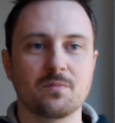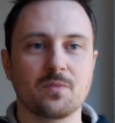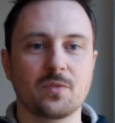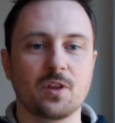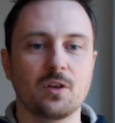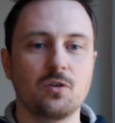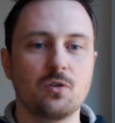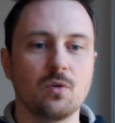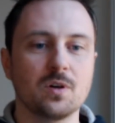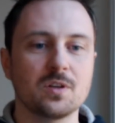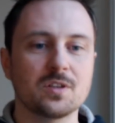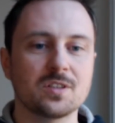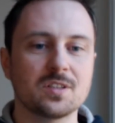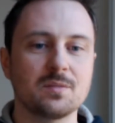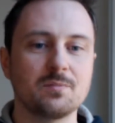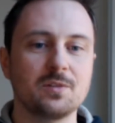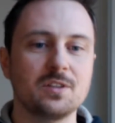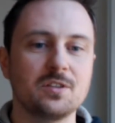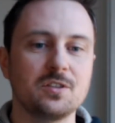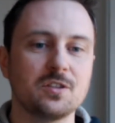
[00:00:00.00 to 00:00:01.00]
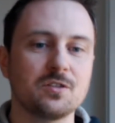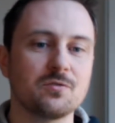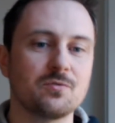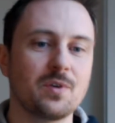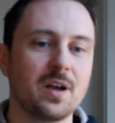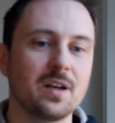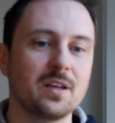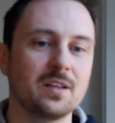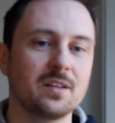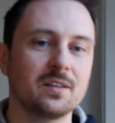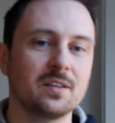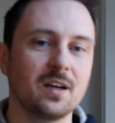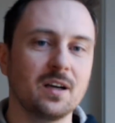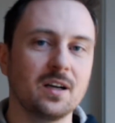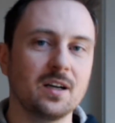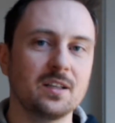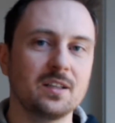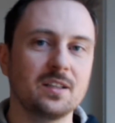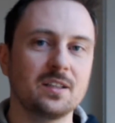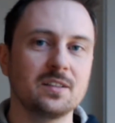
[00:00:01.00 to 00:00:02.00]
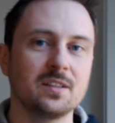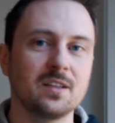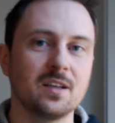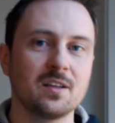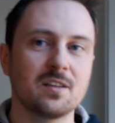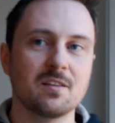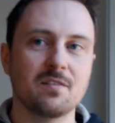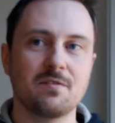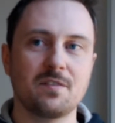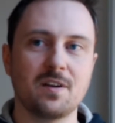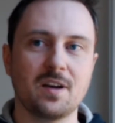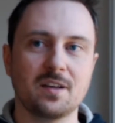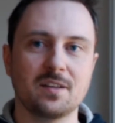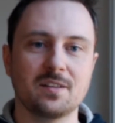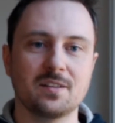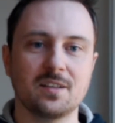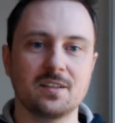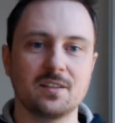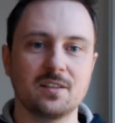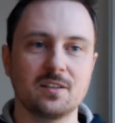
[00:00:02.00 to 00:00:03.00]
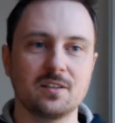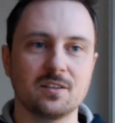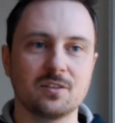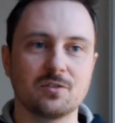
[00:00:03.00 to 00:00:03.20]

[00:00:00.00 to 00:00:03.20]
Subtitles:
You are simply just hiding the fact that